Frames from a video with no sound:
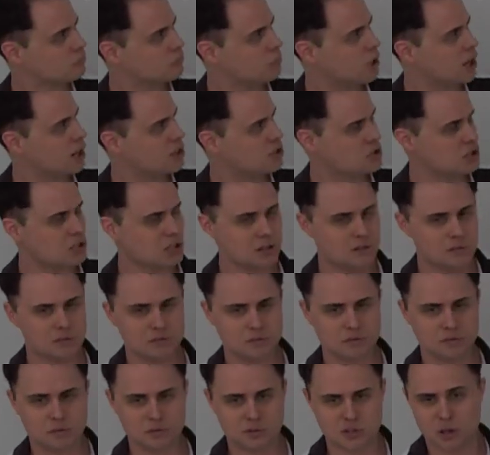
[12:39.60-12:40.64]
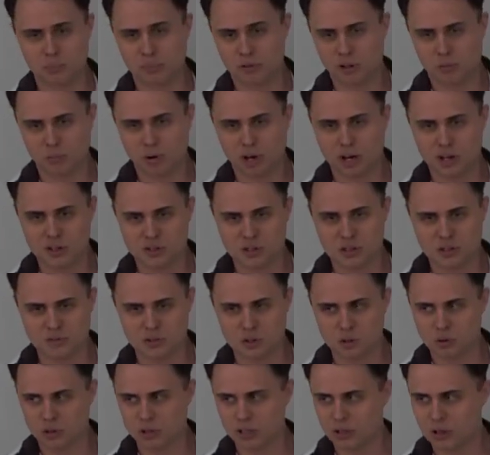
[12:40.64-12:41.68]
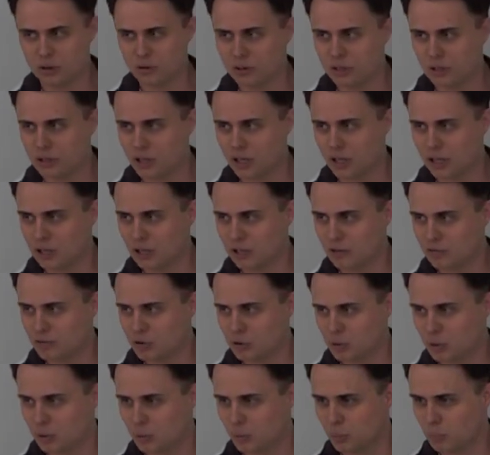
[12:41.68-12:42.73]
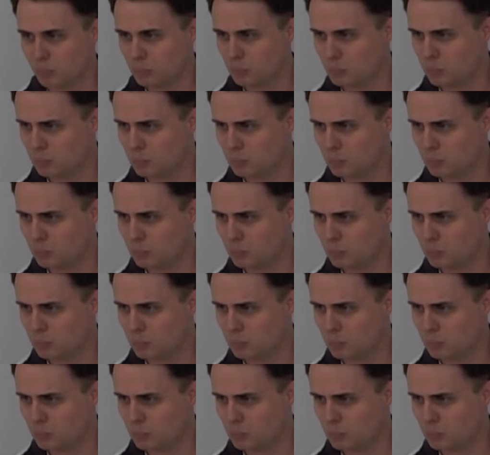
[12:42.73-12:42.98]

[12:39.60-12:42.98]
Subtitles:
Positive, something positive is greater than negative 2.